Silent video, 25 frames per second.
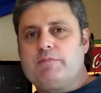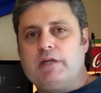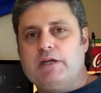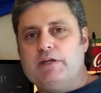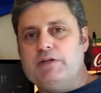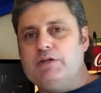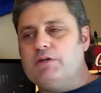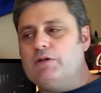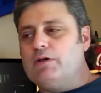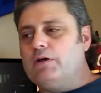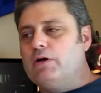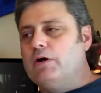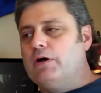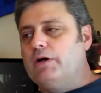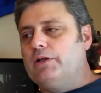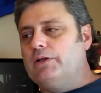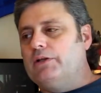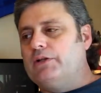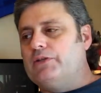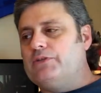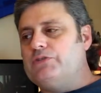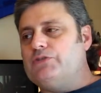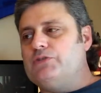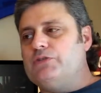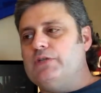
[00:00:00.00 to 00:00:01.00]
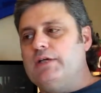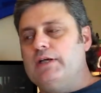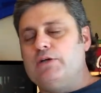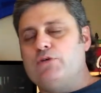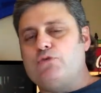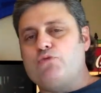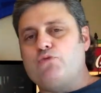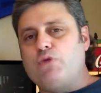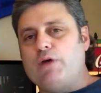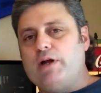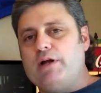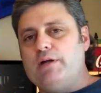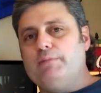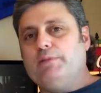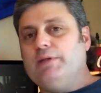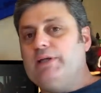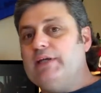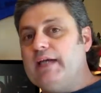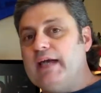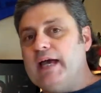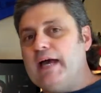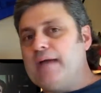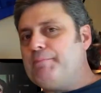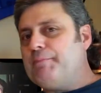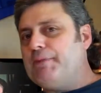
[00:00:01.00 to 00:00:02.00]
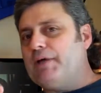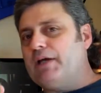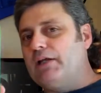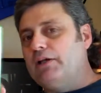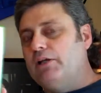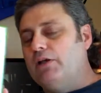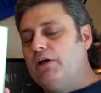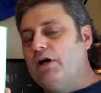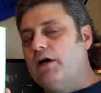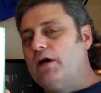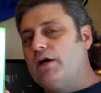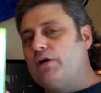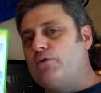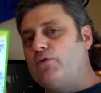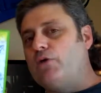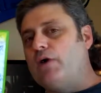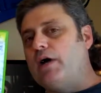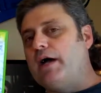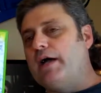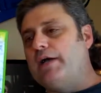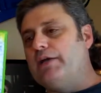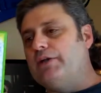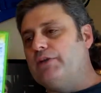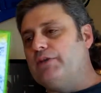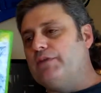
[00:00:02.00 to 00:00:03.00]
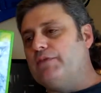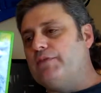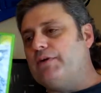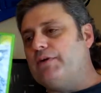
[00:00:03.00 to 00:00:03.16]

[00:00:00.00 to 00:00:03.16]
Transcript: And you can go on this incredibly epic long ride at